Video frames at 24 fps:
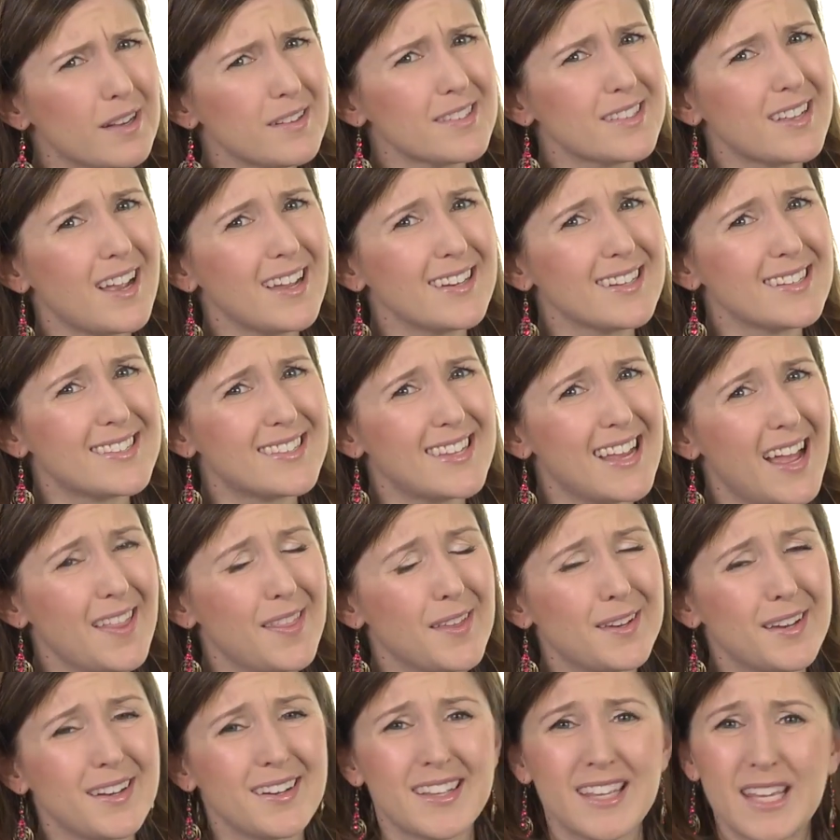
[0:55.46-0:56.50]
else kind of sad they
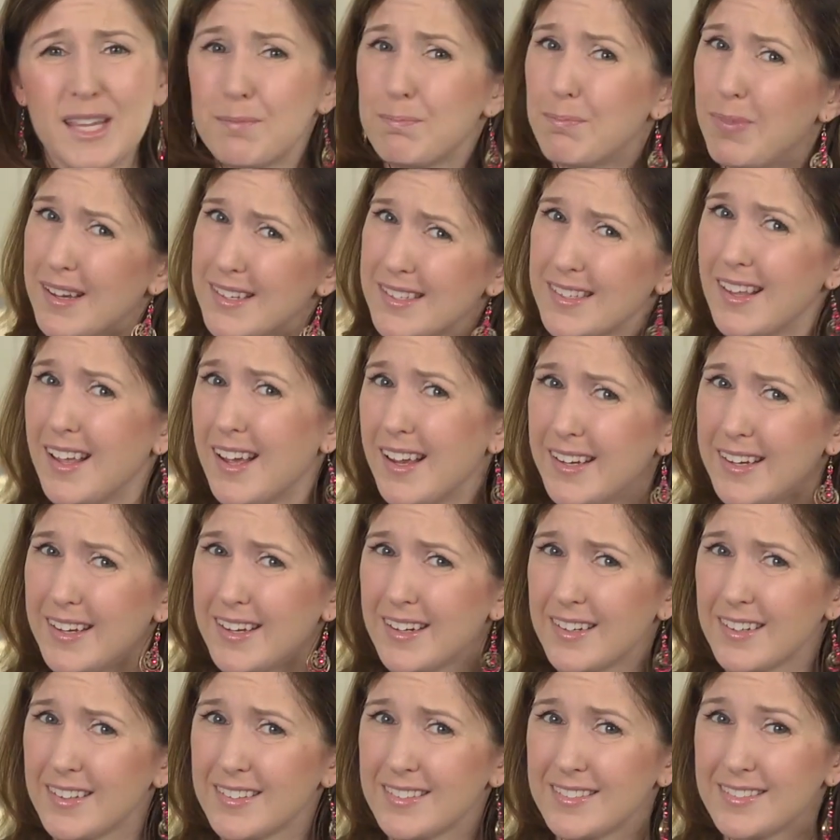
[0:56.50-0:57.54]
didn't keep Buzz
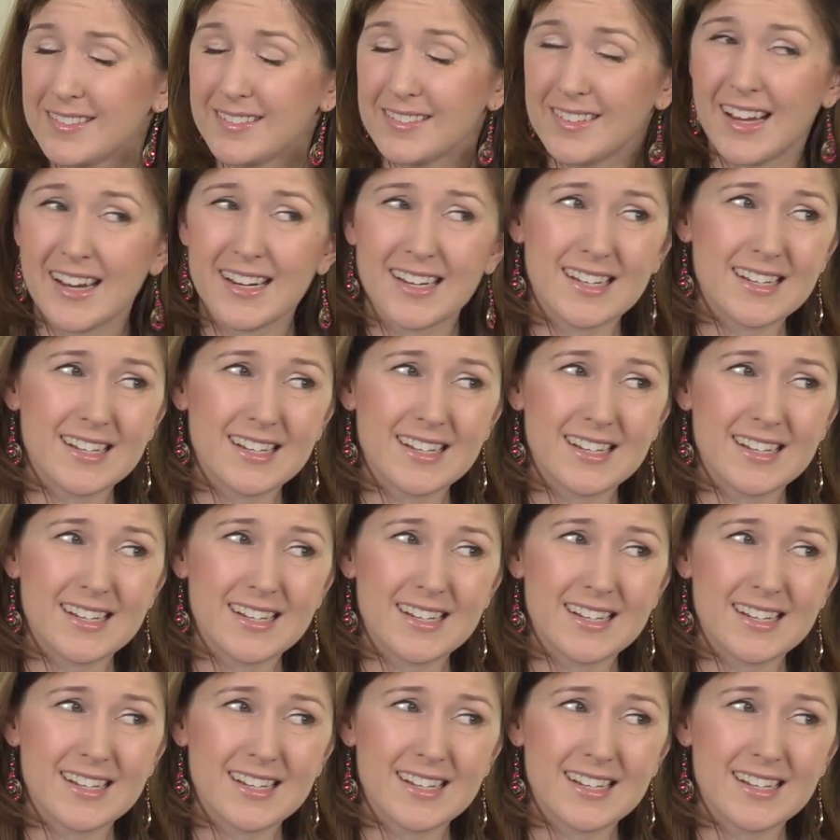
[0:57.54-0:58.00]
Lightyear? I